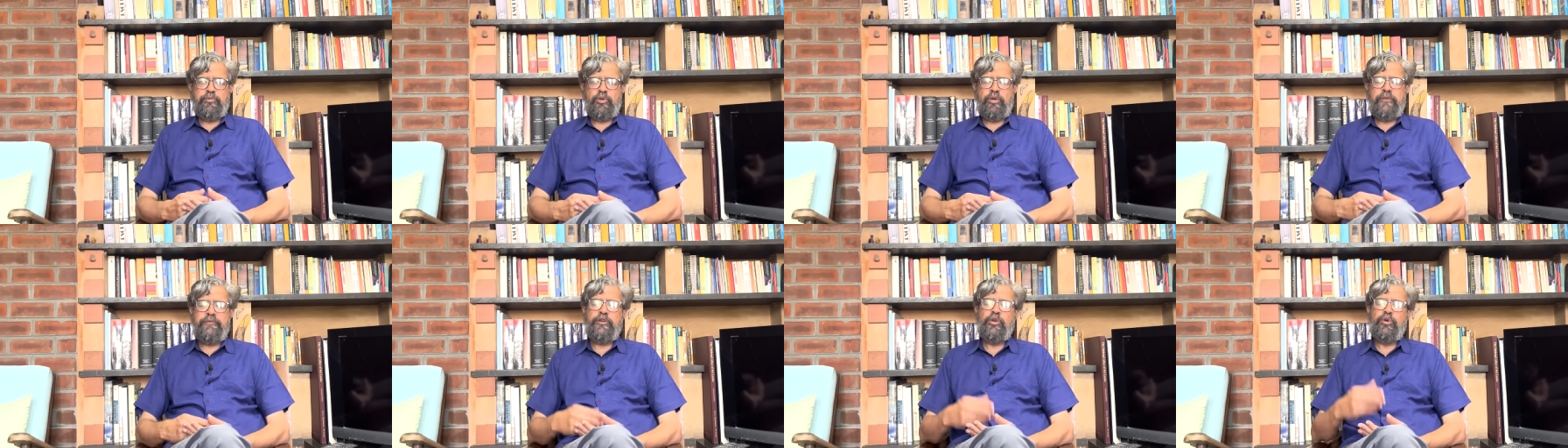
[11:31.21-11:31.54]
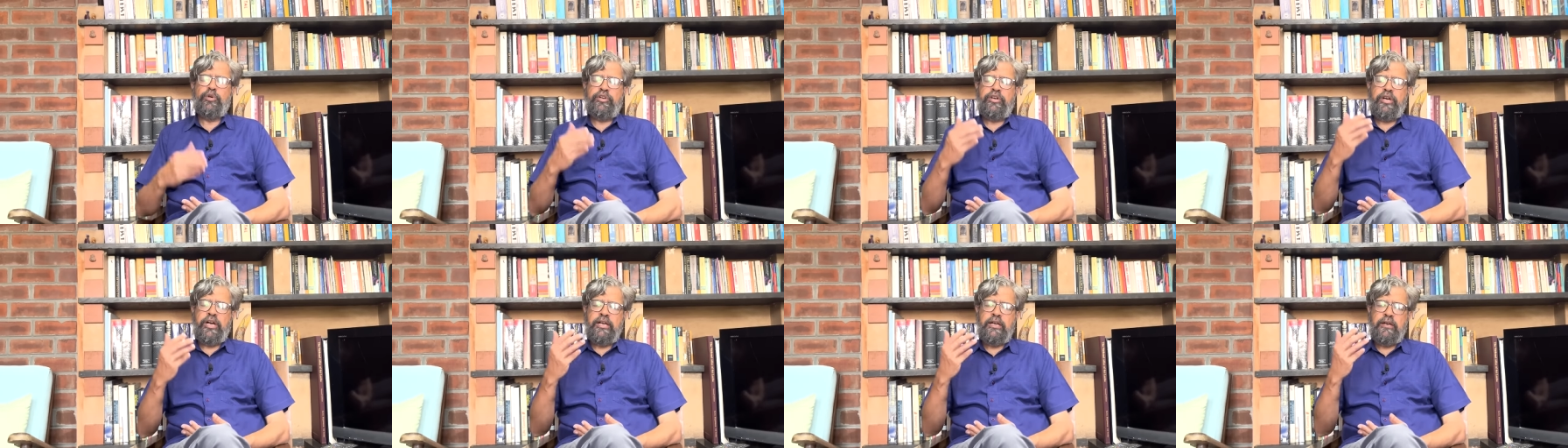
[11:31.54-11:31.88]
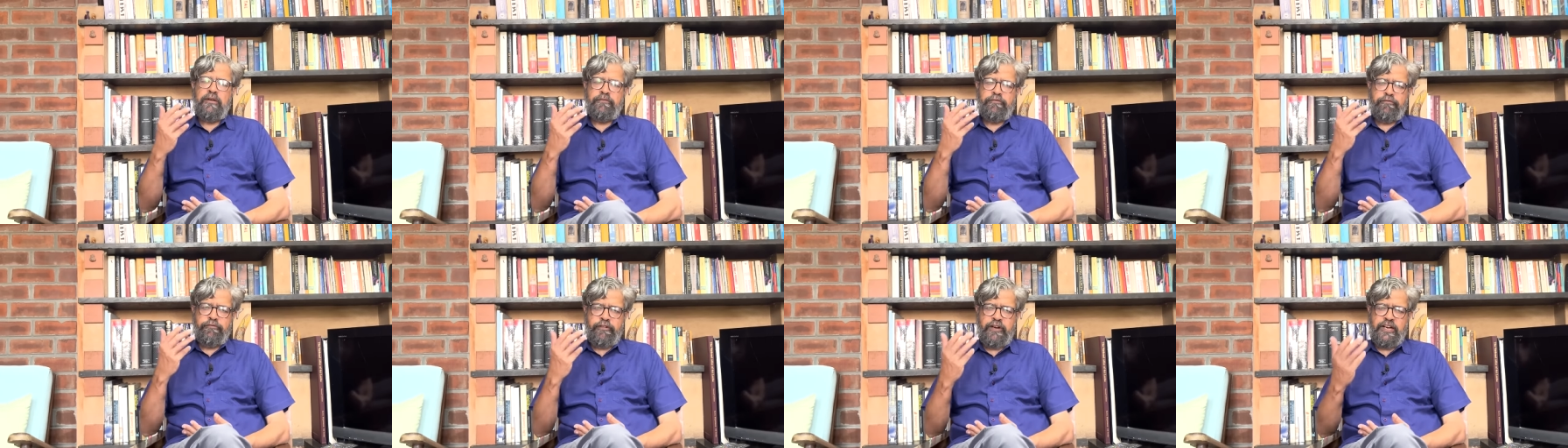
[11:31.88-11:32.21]
So if you
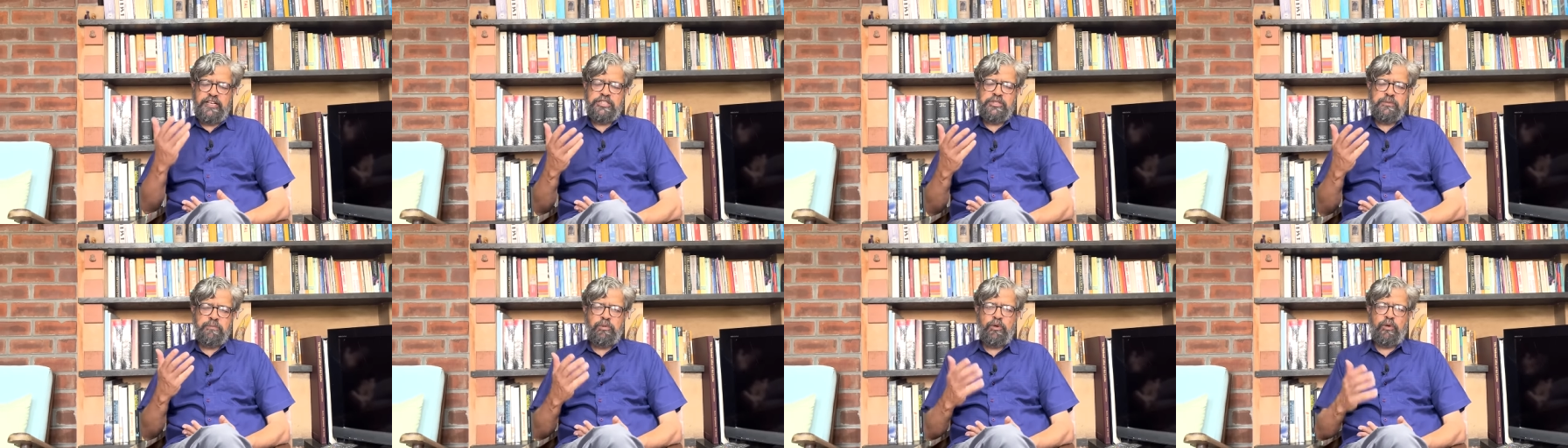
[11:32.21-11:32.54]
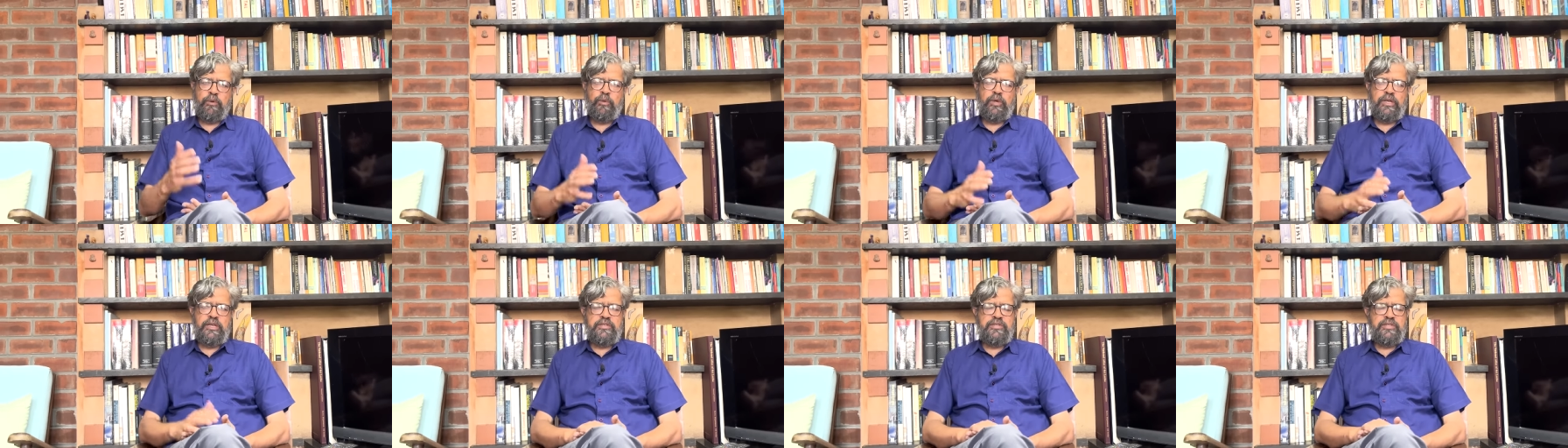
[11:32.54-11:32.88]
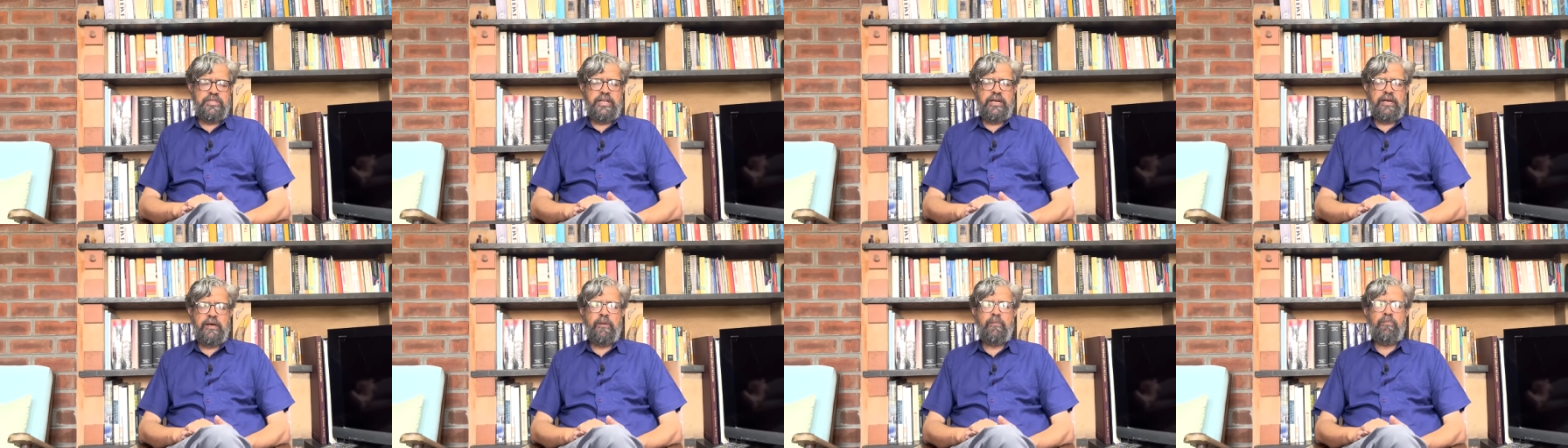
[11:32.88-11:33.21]
drill fresh borewells,
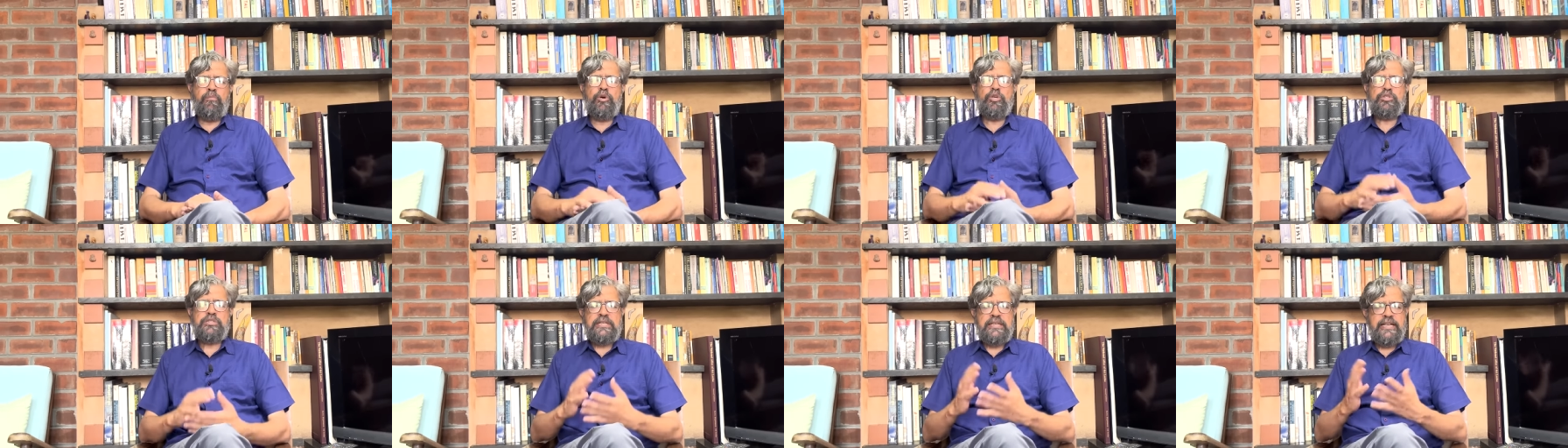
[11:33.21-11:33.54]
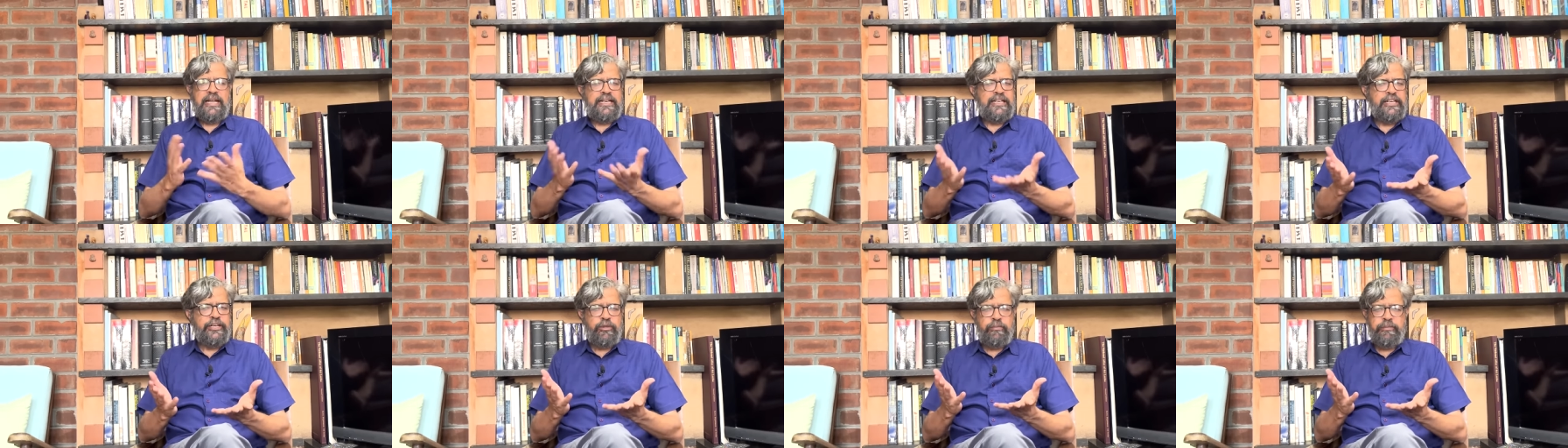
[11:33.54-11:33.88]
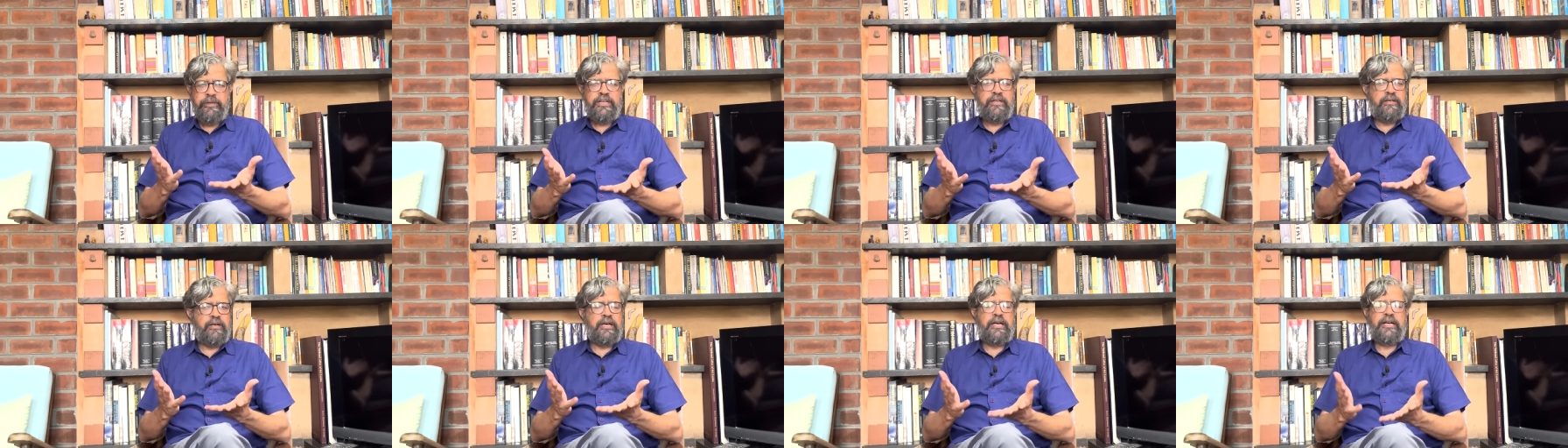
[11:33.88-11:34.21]
they're most likely to
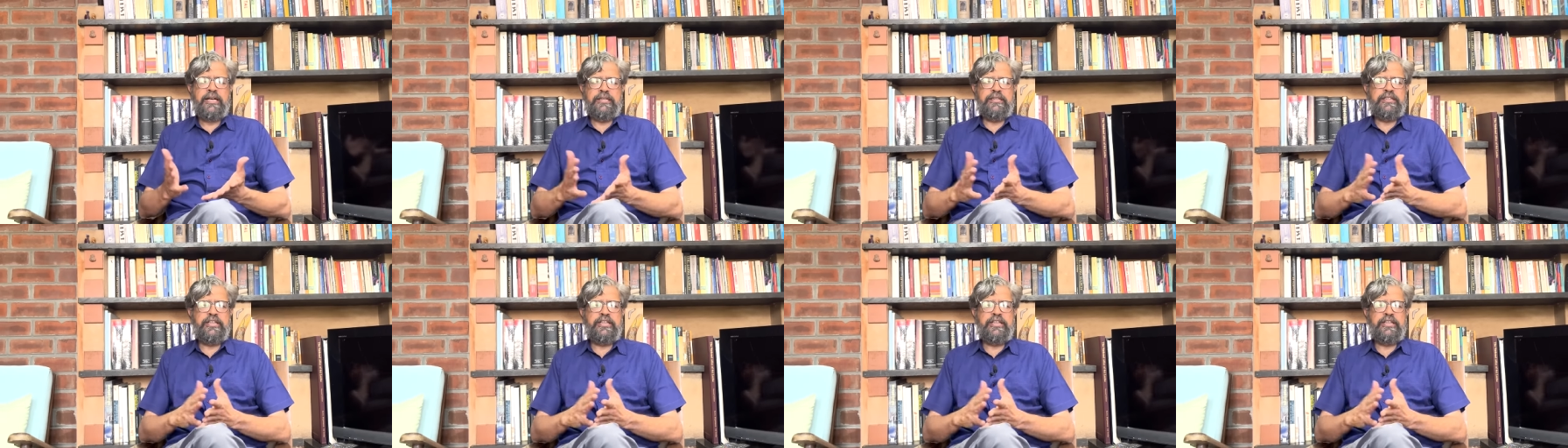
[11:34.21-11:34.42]
be dry.